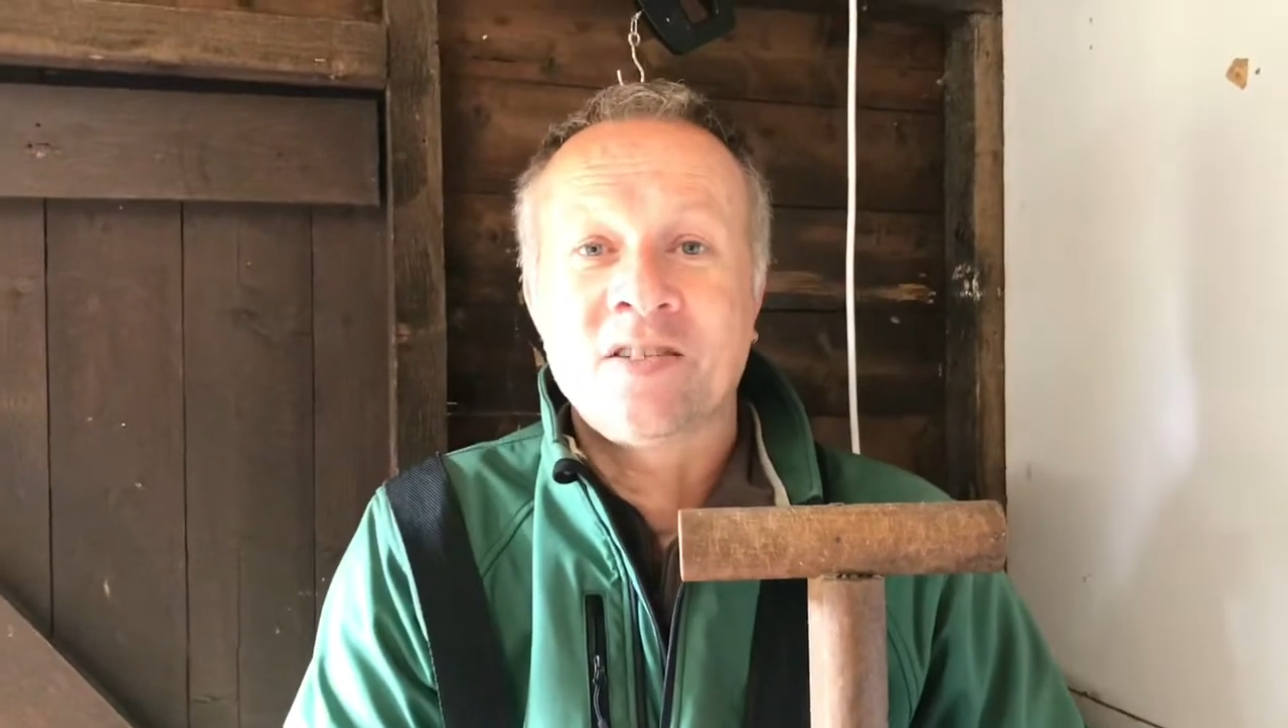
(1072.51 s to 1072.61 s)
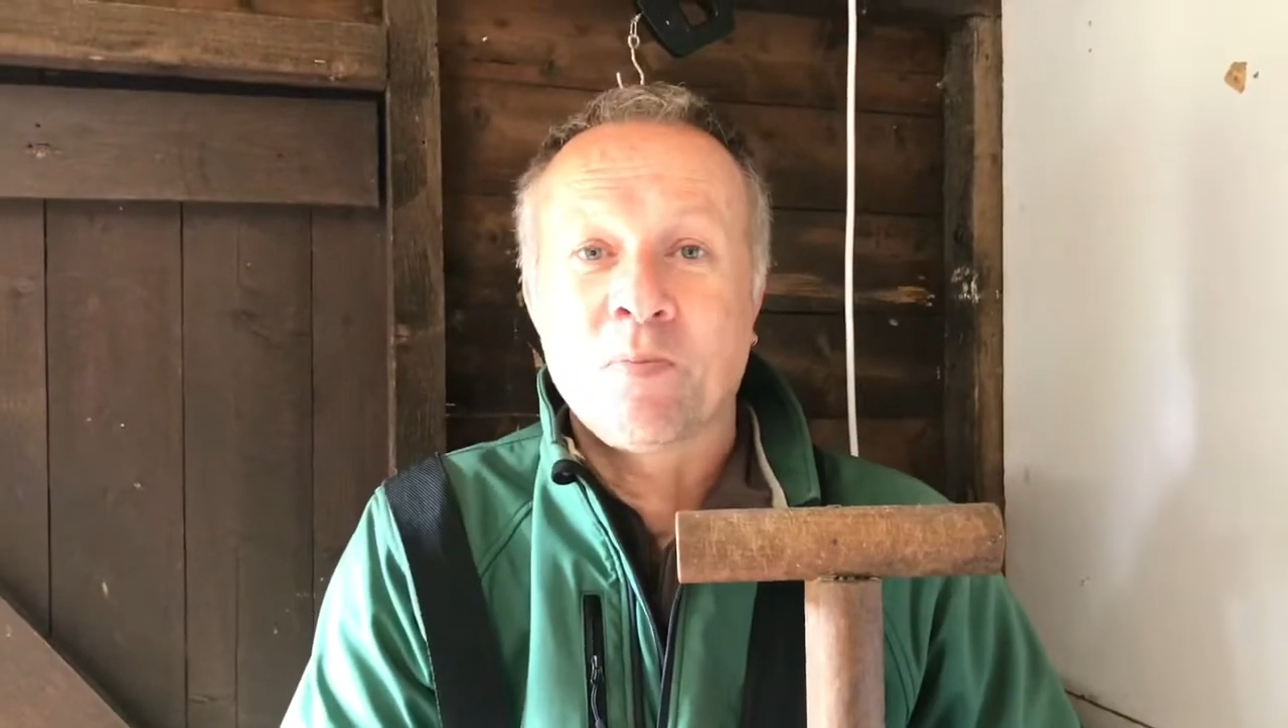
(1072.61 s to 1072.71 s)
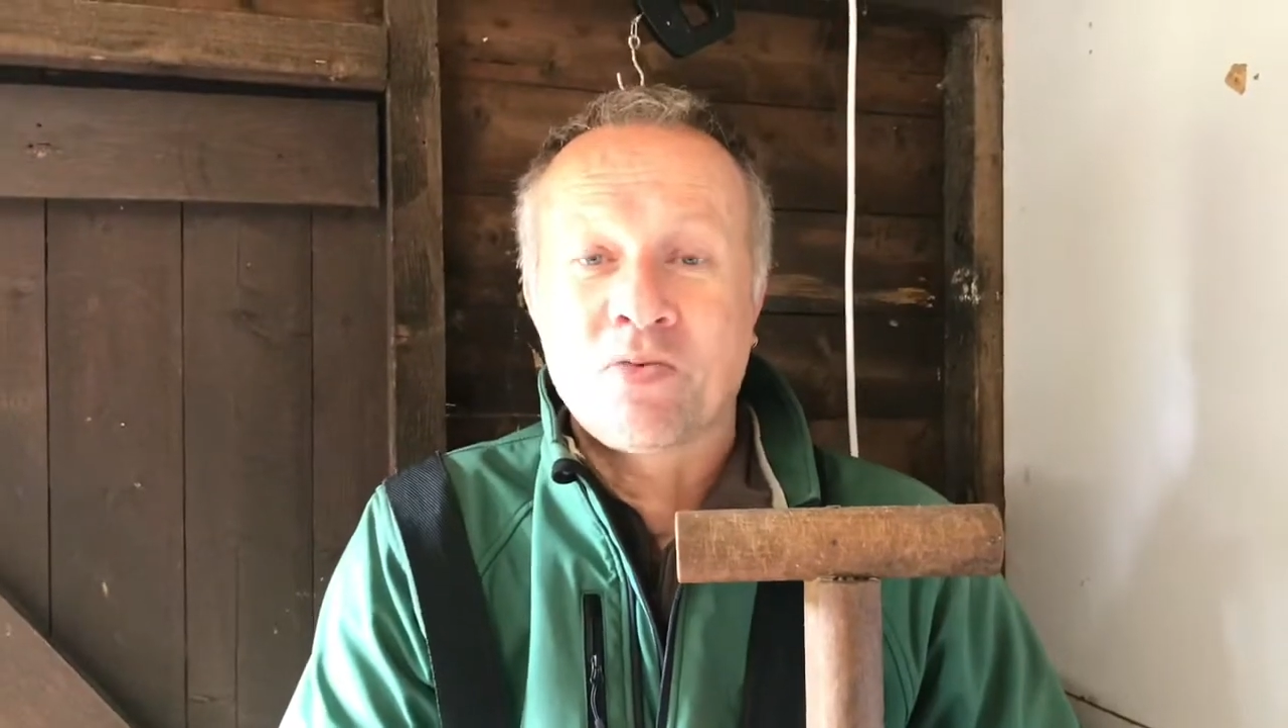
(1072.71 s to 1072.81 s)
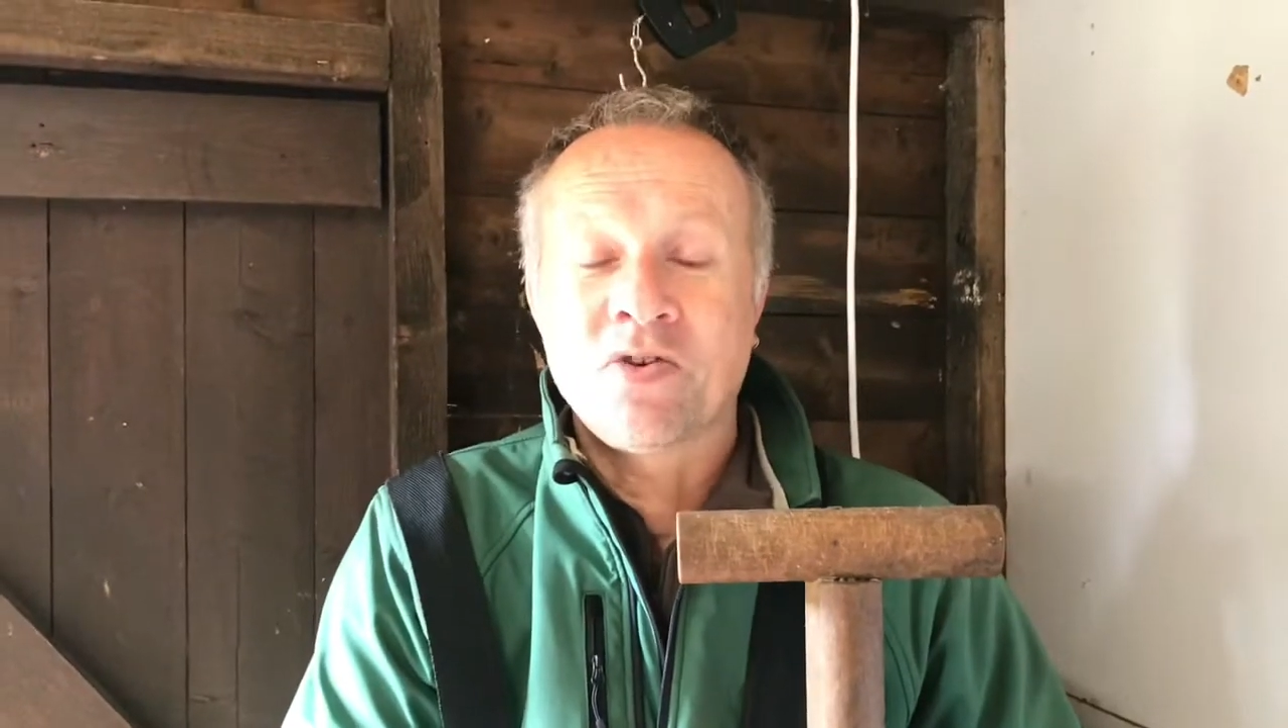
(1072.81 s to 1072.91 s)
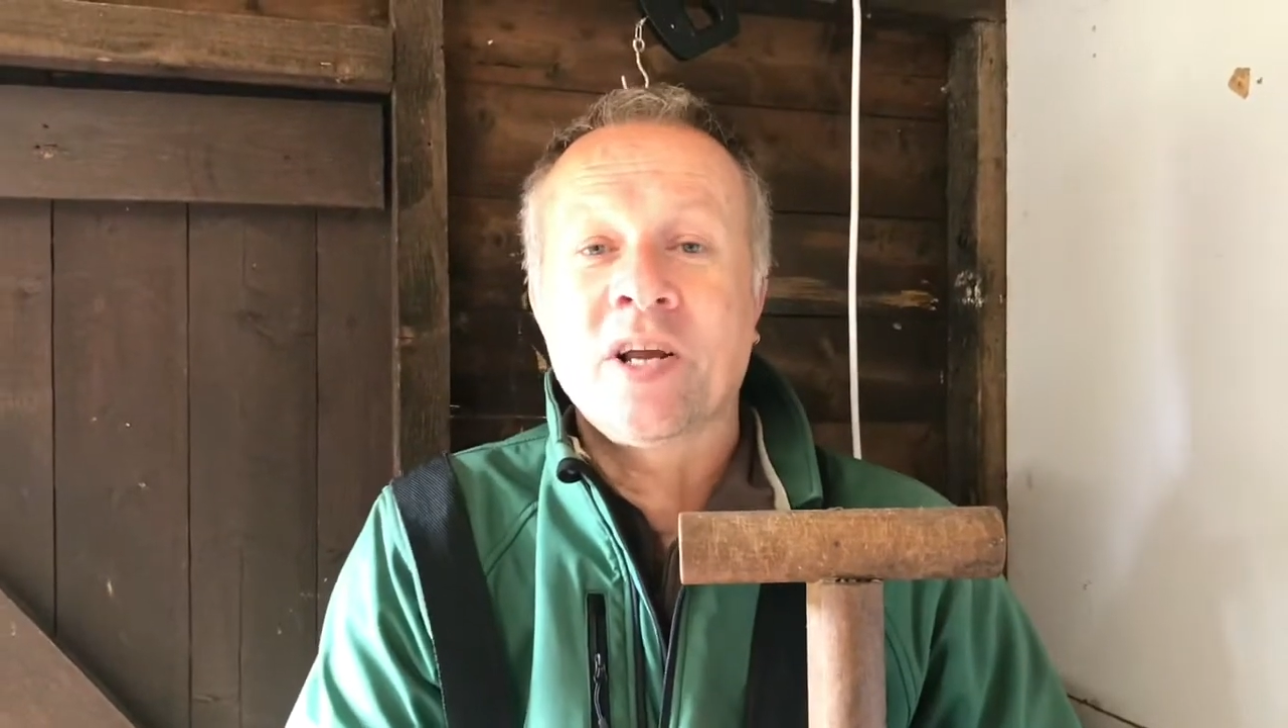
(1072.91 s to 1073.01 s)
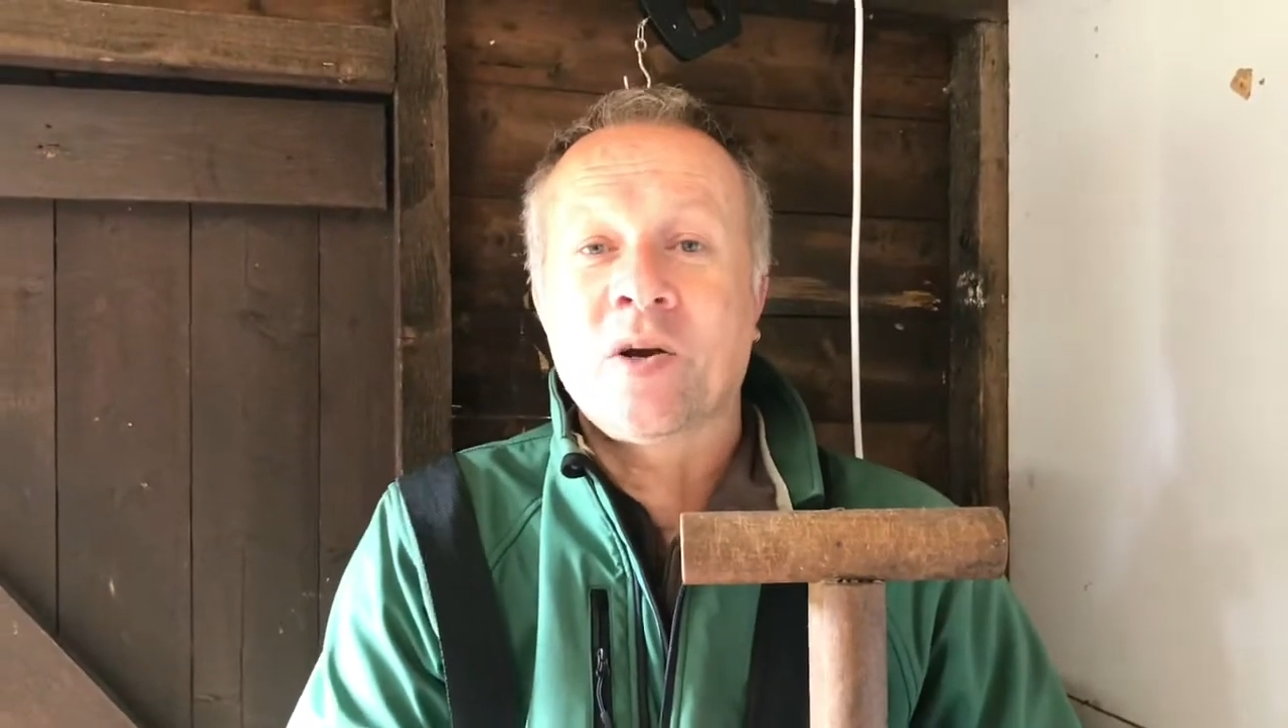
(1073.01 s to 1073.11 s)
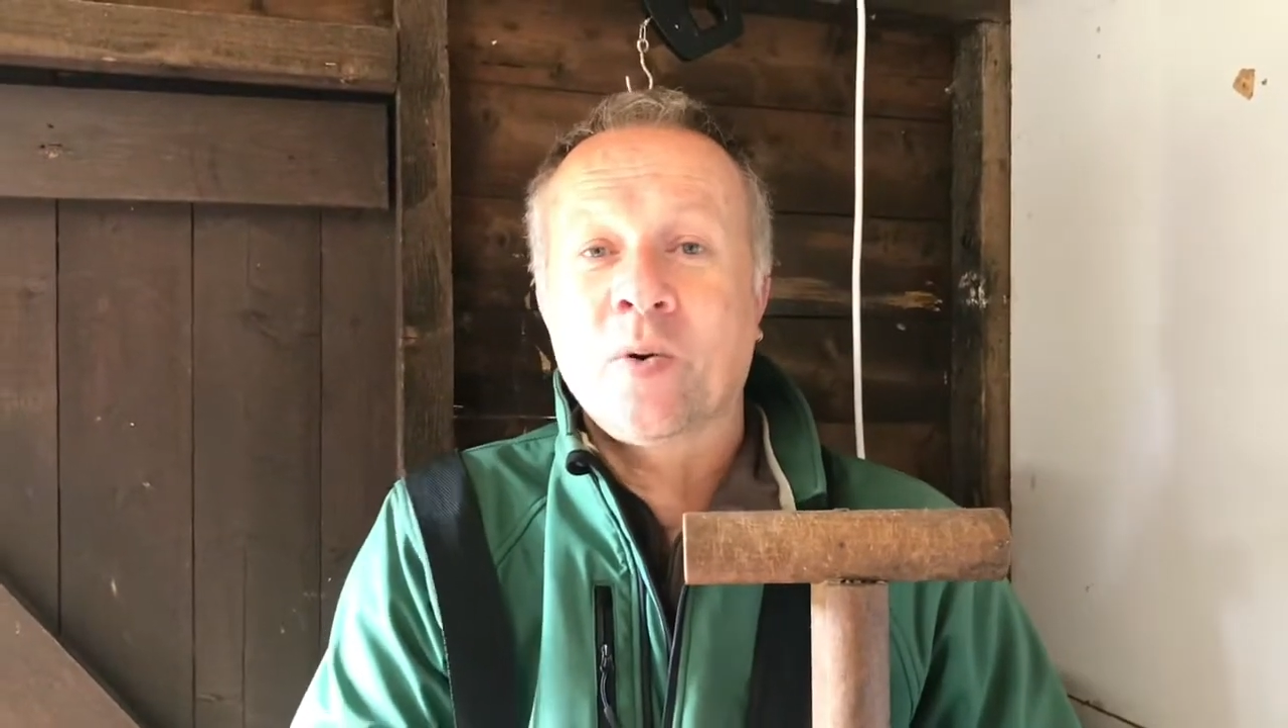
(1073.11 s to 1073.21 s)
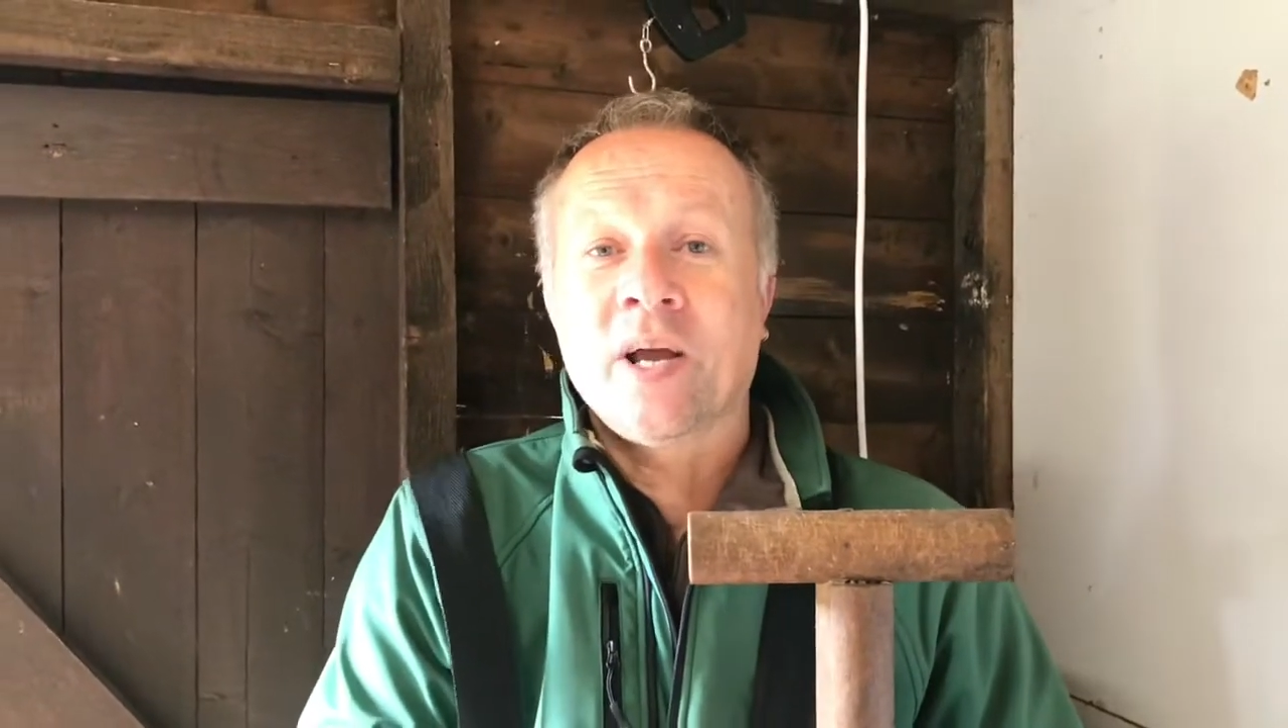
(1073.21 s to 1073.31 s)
pretty quick